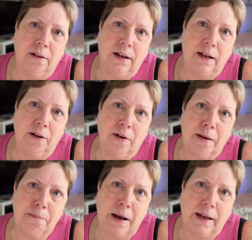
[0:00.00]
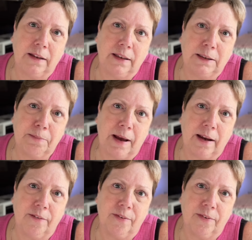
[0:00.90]
hello, I'm buying this bag
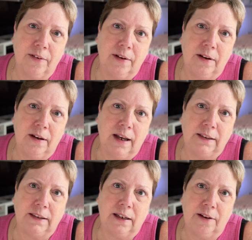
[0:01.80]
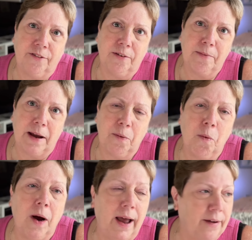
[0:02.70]
as a gift for my
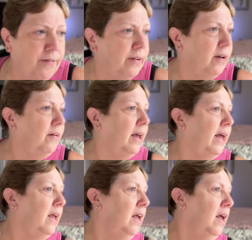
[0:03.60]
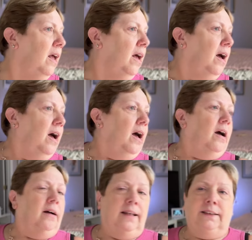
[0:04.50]
wife. Okay,
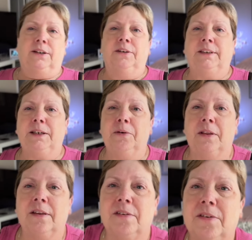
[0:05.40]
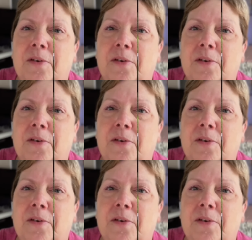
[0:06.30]
let's go see what this is